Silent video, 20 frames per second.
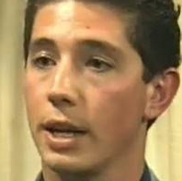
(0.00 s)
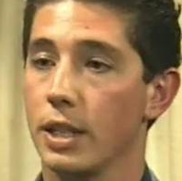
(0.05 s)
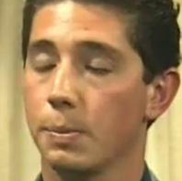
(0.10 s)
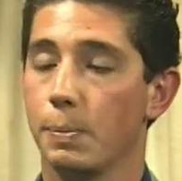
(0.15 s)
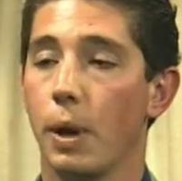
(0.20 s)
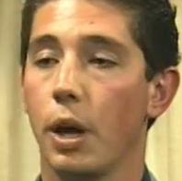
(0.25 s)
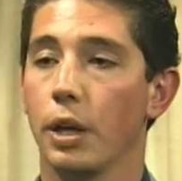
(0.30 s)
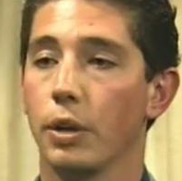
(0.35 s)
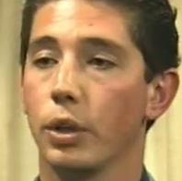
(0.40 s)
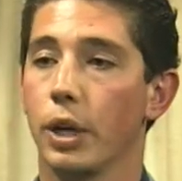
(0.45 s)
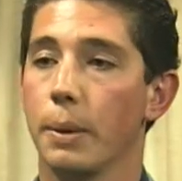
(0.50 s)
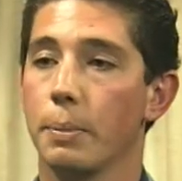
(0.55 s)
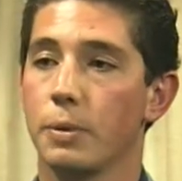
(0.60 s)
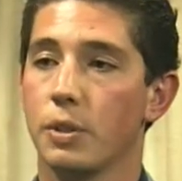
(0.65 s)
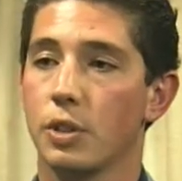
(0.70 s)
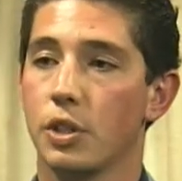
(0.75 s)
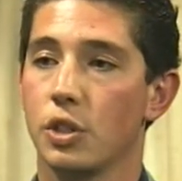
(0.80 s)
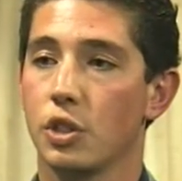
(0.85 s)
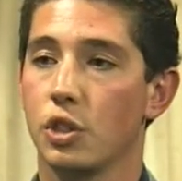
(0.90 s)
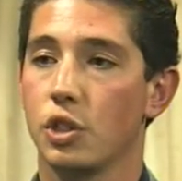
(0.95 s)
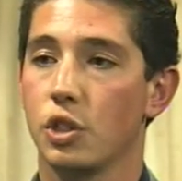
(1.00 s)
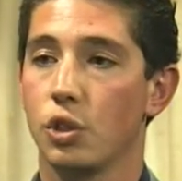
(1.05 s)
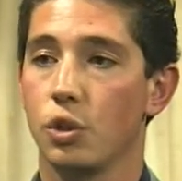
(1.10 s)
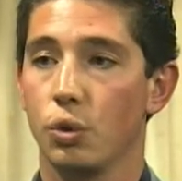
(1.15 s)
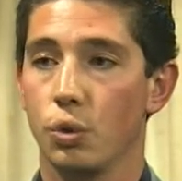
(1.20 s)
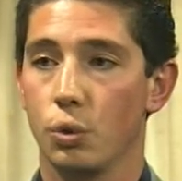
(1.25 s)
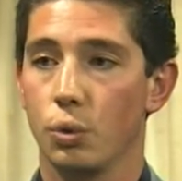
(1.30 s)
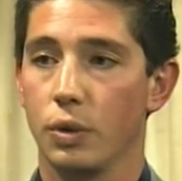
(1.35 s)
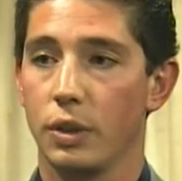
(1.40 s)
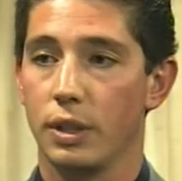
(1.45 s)
as Polyreps okay.
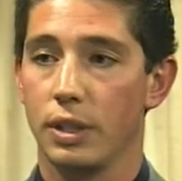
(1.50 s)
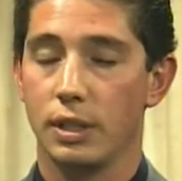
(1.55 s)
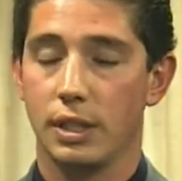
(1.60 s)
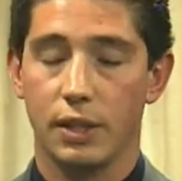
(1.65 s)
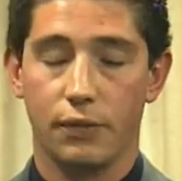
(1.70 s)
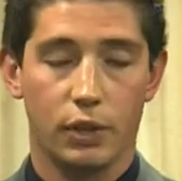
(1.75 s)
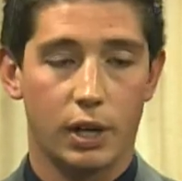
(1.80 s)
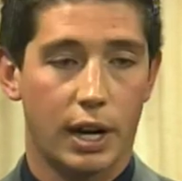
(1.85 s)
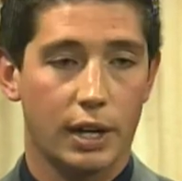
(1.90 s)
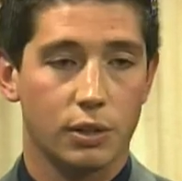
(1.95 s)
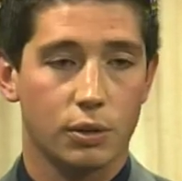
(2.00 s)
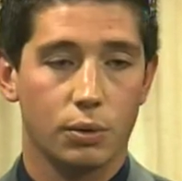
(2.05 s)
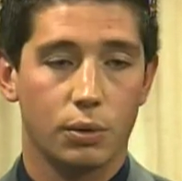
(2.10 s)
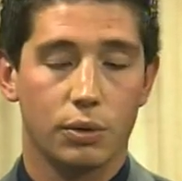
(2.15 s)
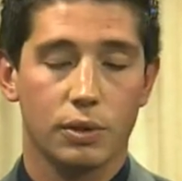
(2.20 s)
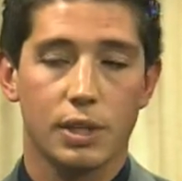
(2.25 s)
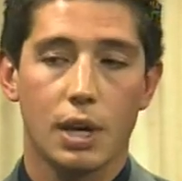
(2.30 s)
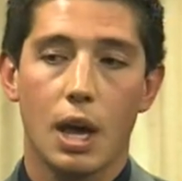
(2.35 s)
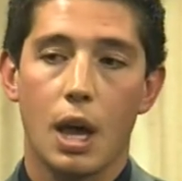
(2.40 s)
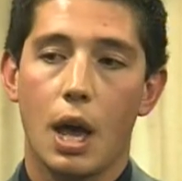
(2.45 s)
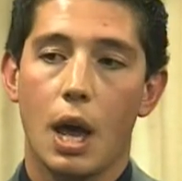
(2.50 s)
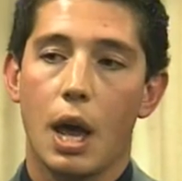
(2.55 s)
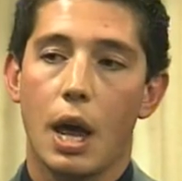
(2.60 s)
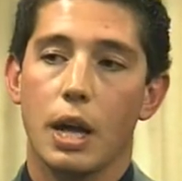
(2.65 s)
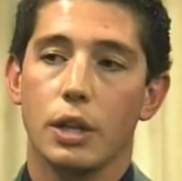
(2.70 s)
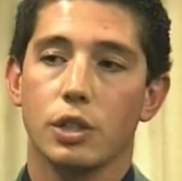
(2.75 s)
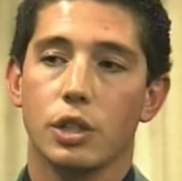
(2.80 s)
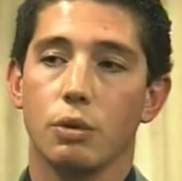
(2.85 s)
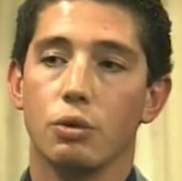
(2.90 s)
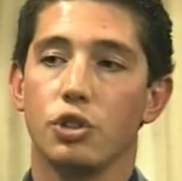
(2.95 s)
to these different high schools.
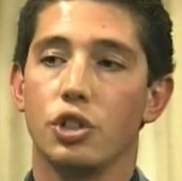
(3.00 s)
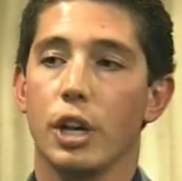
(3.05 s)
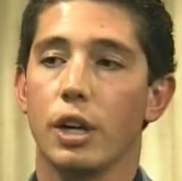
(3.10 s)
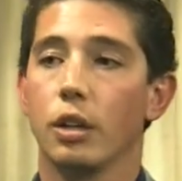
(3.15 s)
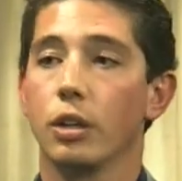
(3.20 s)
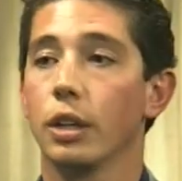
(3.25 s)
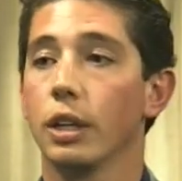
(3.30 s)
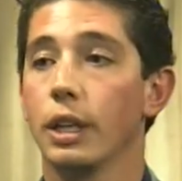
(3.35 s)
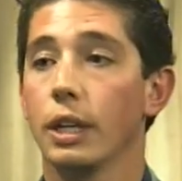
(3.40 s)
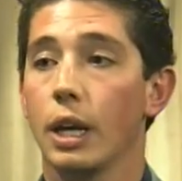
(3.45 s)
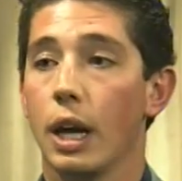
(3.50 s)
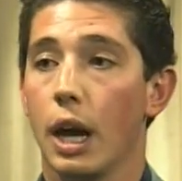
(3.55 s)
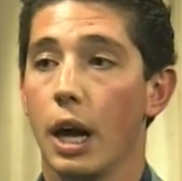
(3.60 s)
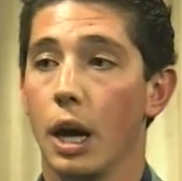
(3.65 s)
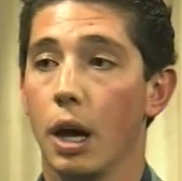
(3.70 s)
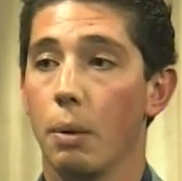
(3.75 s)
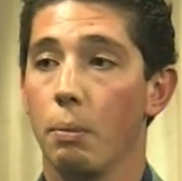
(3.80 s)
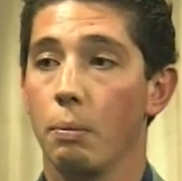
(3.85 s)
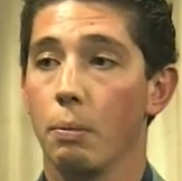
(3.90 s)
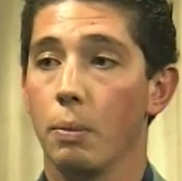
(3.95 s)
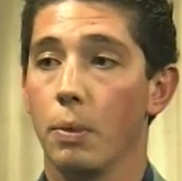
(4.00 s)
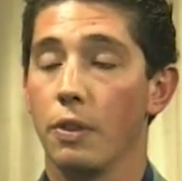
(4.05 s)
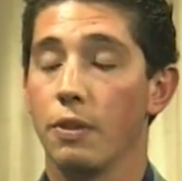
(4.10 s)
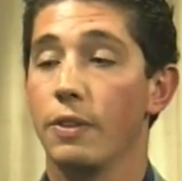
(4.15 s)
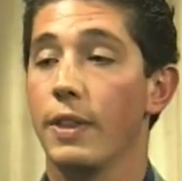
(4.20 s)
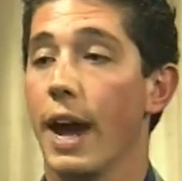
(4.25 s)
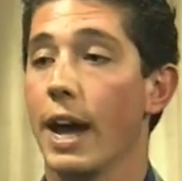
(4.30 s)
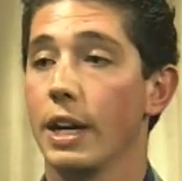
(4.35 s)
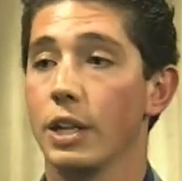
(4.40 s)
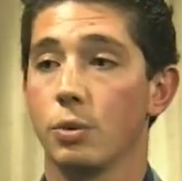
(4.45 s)
And so generally, um,
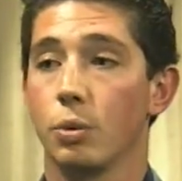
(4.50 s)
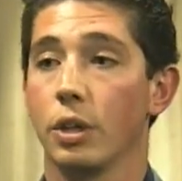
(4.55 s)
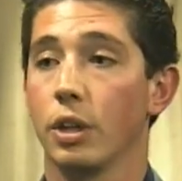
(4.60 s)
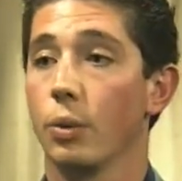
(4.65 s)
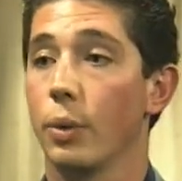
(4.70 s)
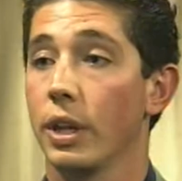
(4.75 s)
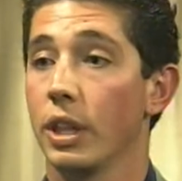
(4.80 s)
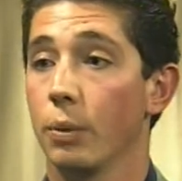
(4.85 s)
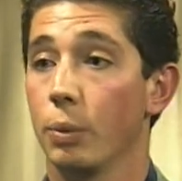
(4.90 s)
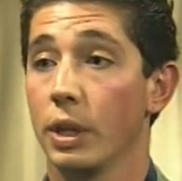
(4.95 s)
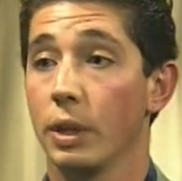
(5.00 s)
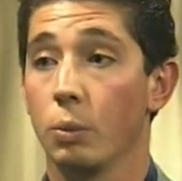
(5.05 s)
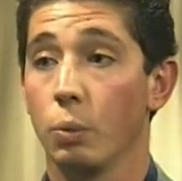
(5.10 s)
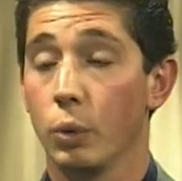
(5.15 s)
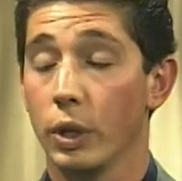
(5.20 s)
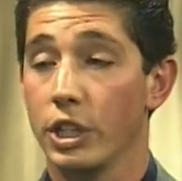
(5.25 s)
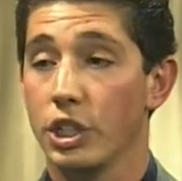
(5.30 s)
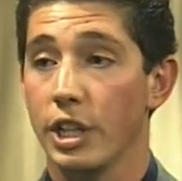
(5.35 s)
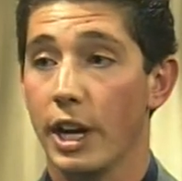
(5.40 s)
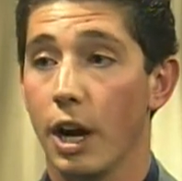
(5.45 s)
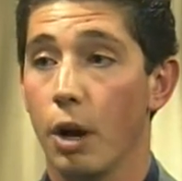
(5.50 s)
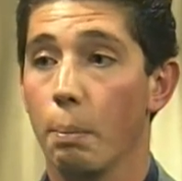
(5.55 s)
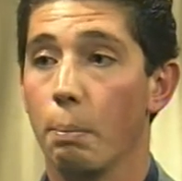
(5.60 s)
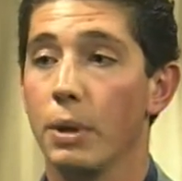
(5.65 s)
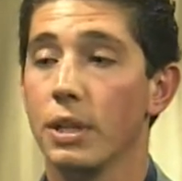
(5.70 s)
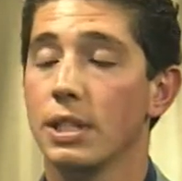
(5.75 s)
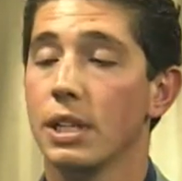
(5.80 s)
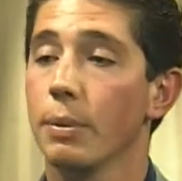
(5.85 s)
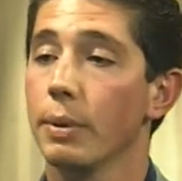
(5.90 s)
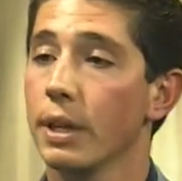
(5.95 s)
that is one of the way that we reach out.
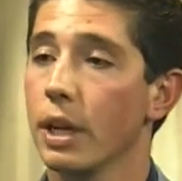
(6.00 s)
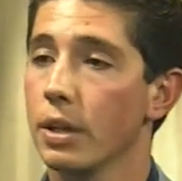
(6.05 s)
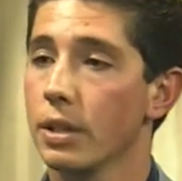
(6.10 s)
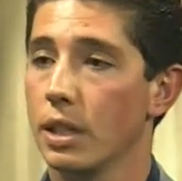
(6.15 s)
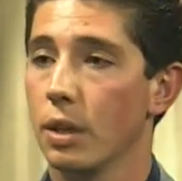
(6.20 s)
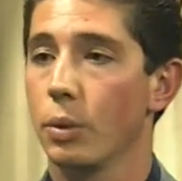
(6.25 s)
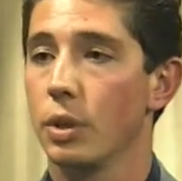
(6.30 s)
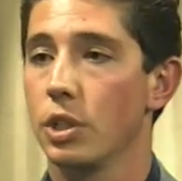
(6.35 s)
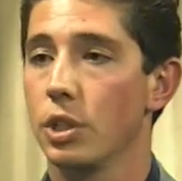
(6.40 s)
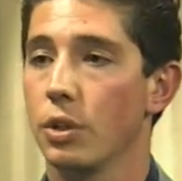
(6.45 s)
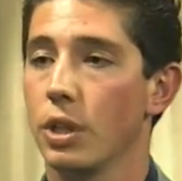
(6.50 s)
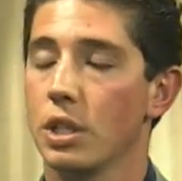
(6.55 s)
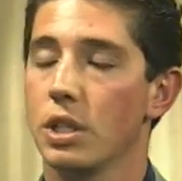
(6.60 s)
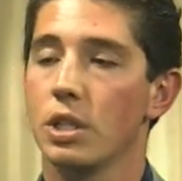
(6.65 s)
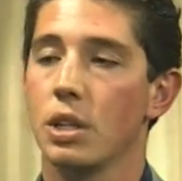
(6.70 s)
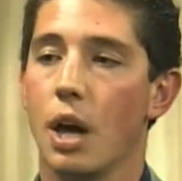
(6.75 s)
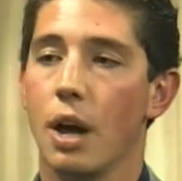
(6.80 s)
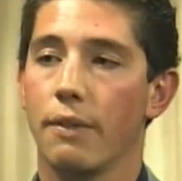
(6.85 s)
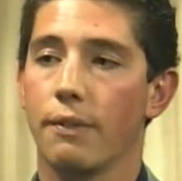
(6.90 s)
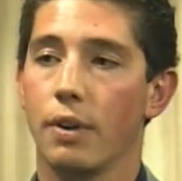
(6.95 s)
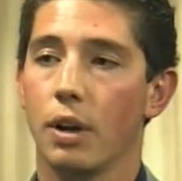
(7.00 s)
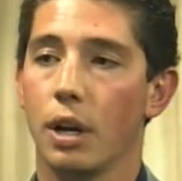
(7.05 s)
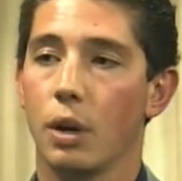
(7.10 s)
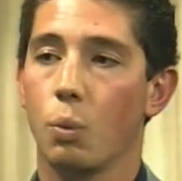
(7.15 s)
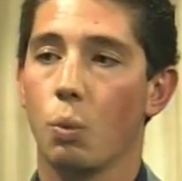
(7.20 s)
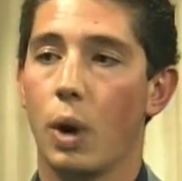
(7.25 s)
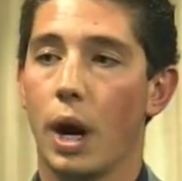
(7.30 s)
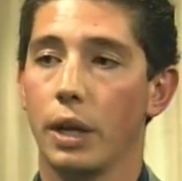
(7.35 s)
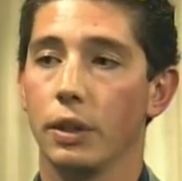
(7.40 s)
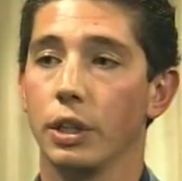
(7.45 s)
But something else that we do that's not very
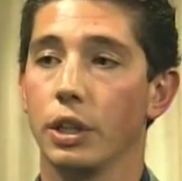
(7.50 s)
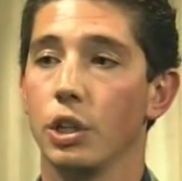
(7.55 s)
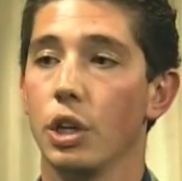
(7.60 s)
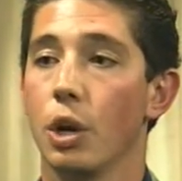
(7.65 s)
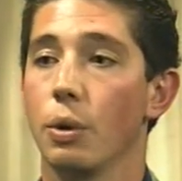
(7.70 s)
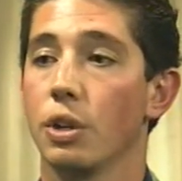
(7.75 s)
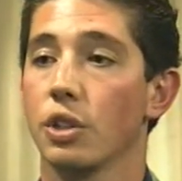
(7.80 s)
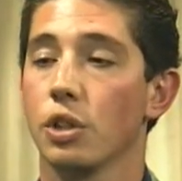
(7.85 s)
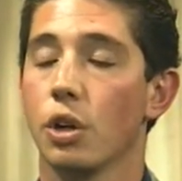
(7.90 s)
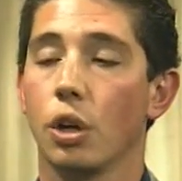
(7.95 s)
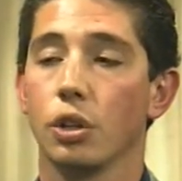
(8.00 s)
widely known is hmm.